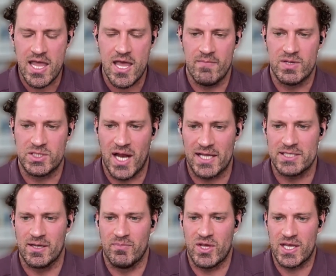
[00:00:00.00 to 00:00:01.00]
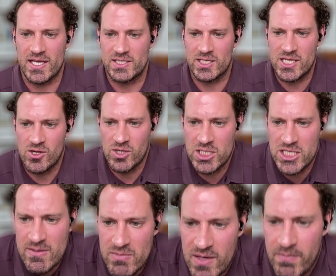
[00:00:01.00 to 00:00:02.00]
is not something a security
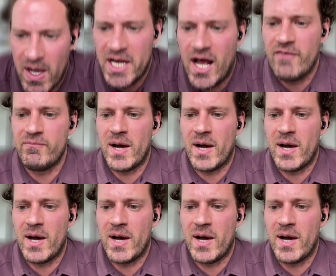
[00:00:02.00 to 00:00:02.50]
team can bite off by